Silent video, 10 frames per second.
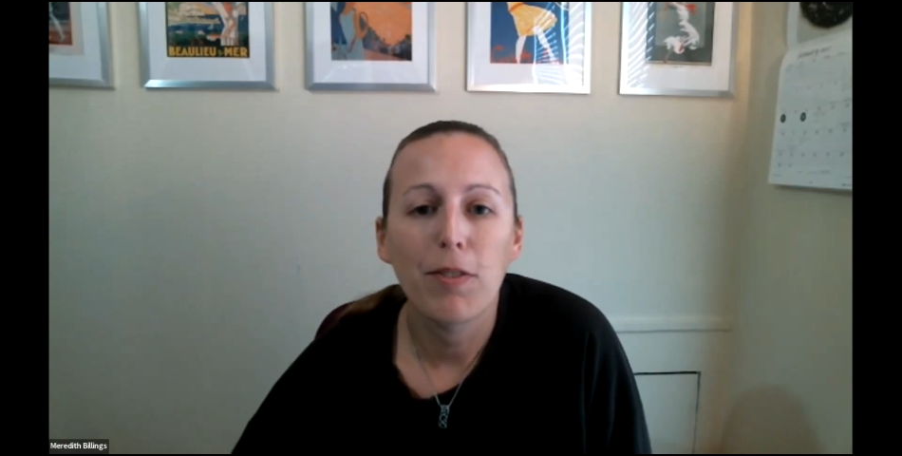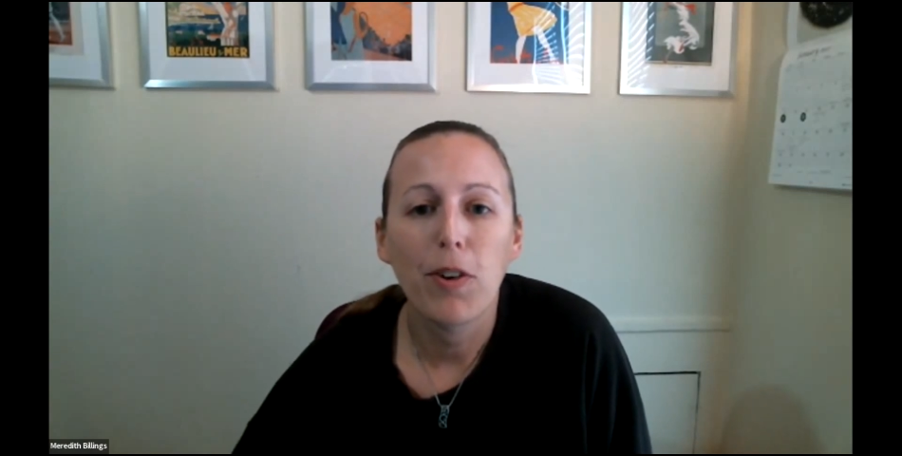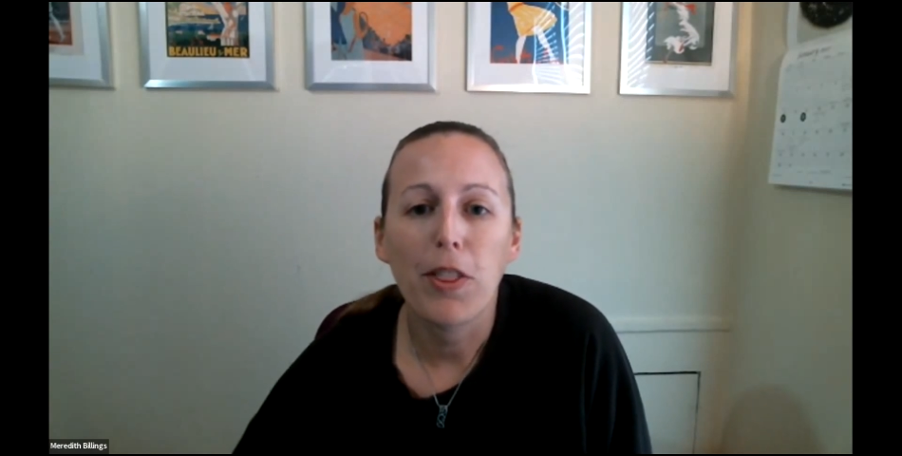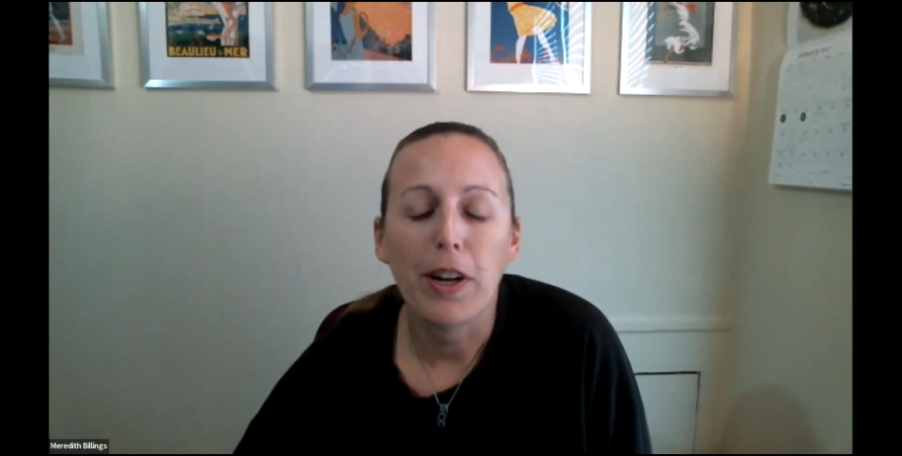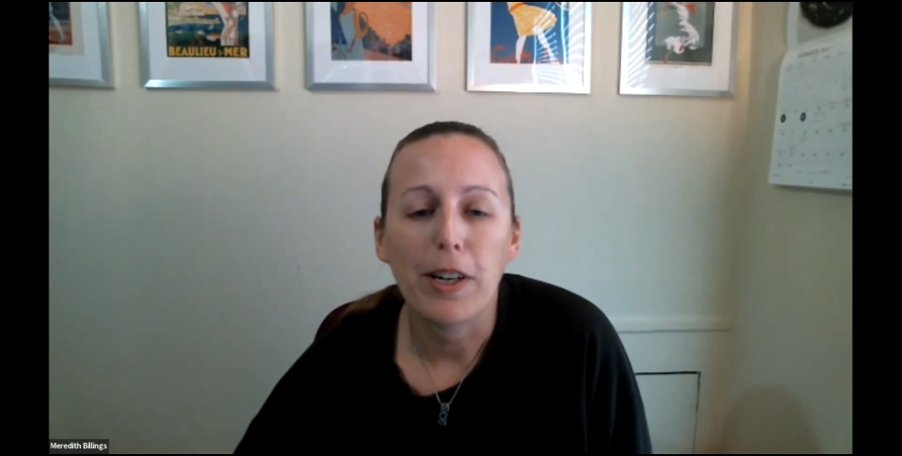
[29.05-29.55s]

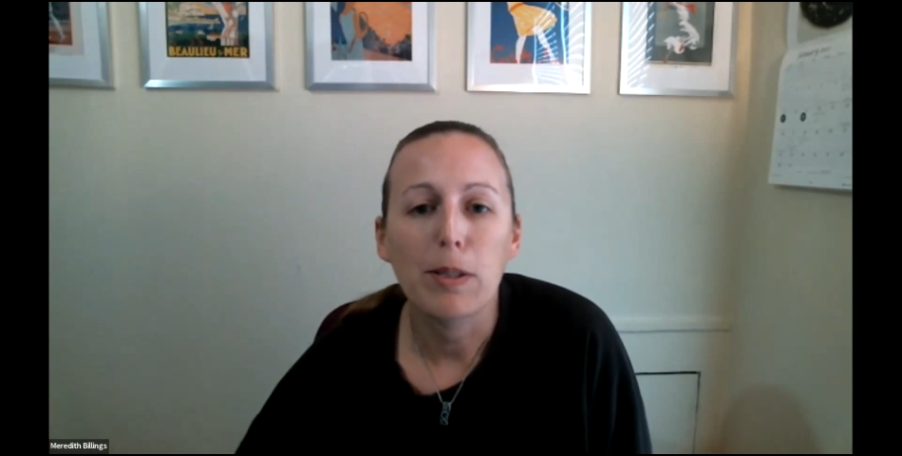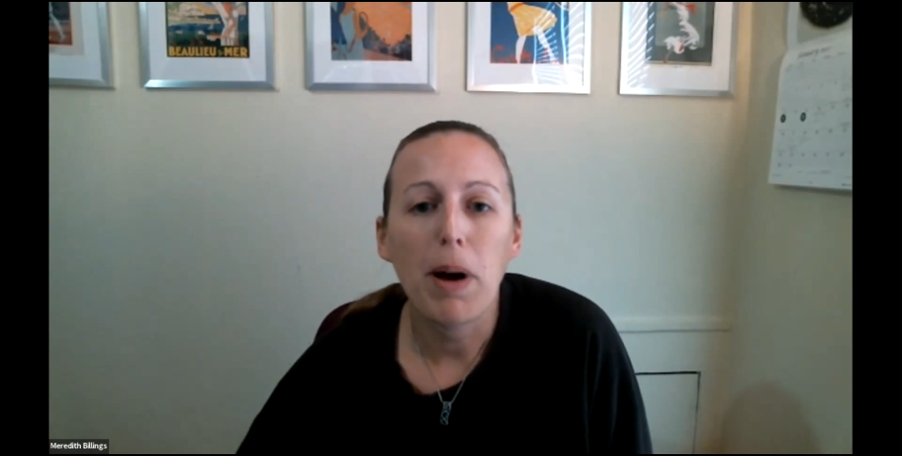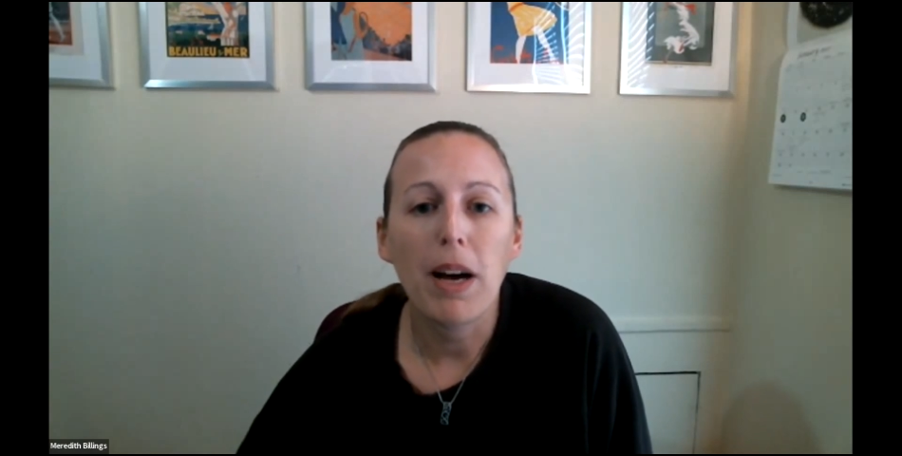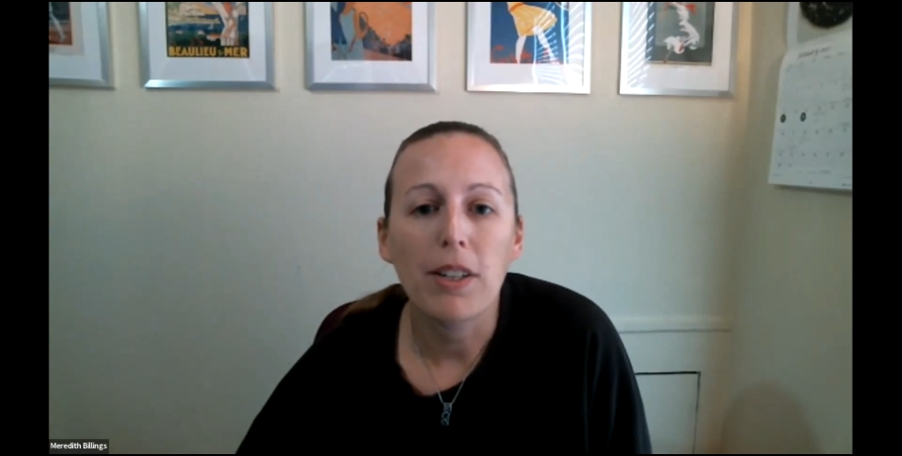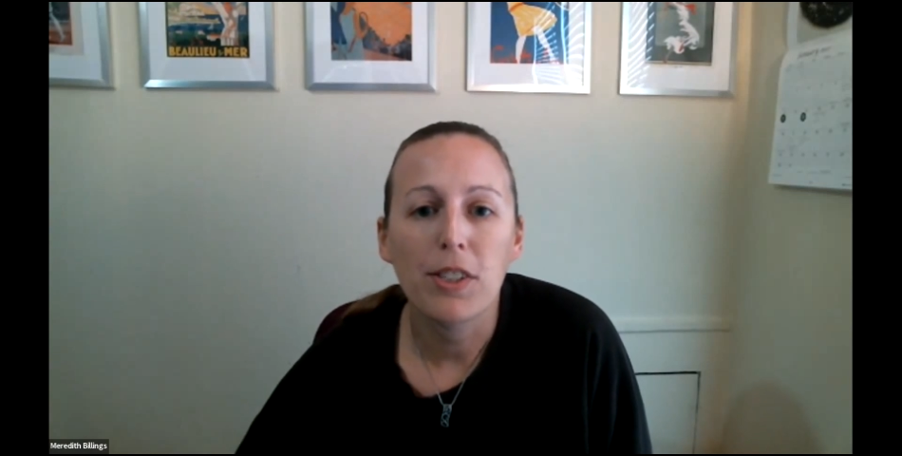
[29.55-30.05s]
for their
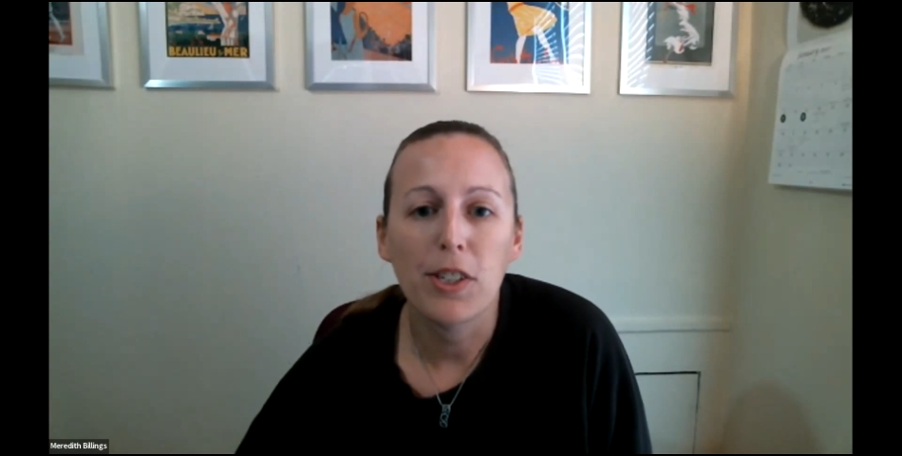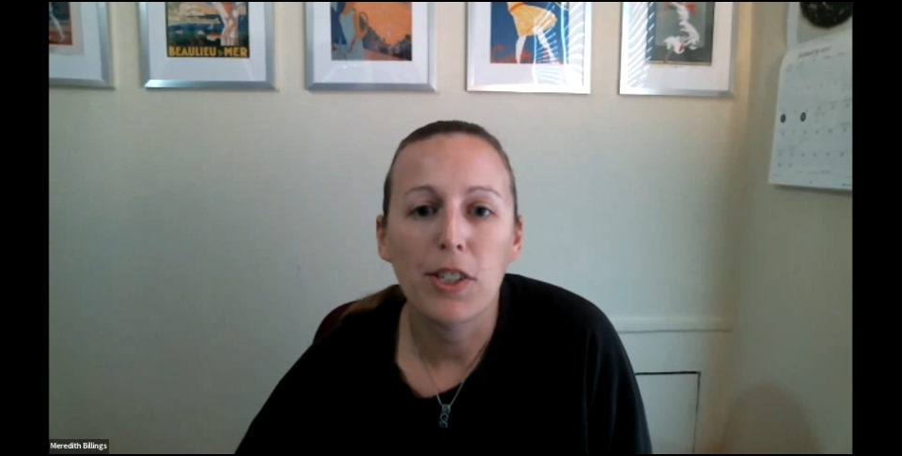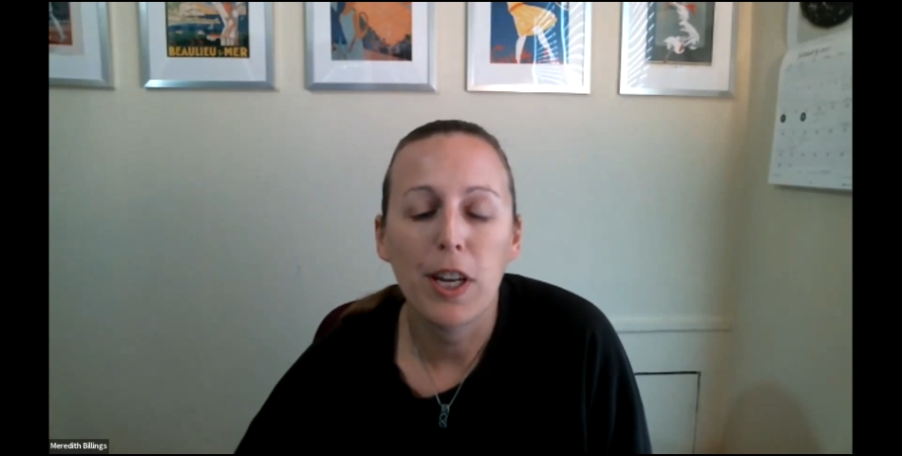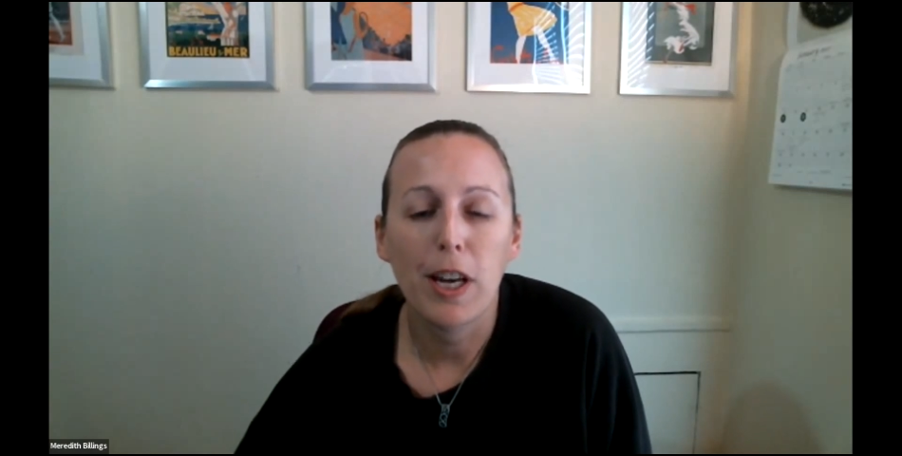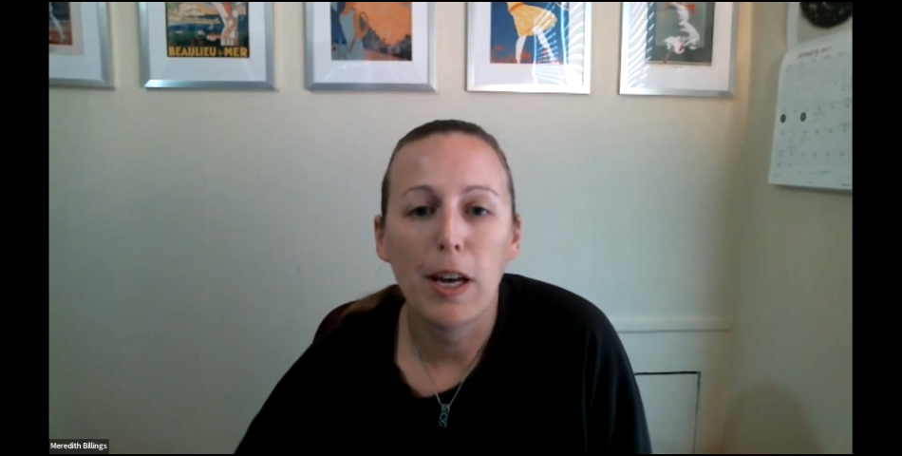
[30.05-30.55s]

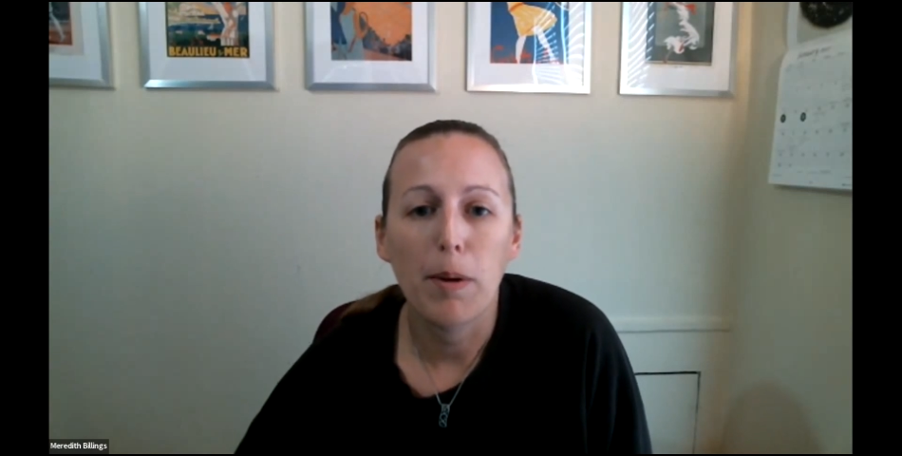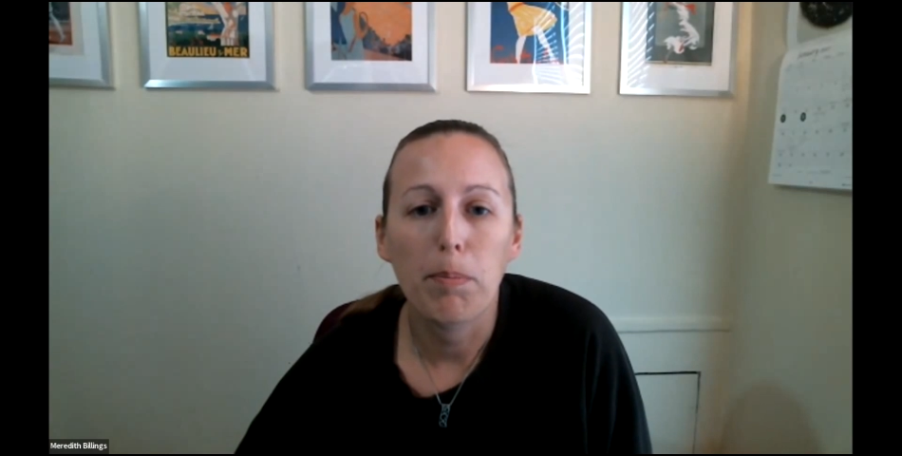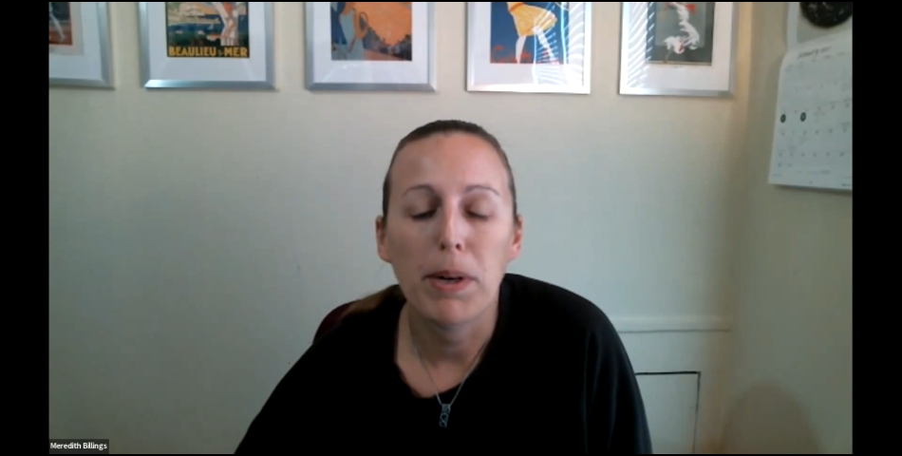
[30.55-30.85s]
sponsorship,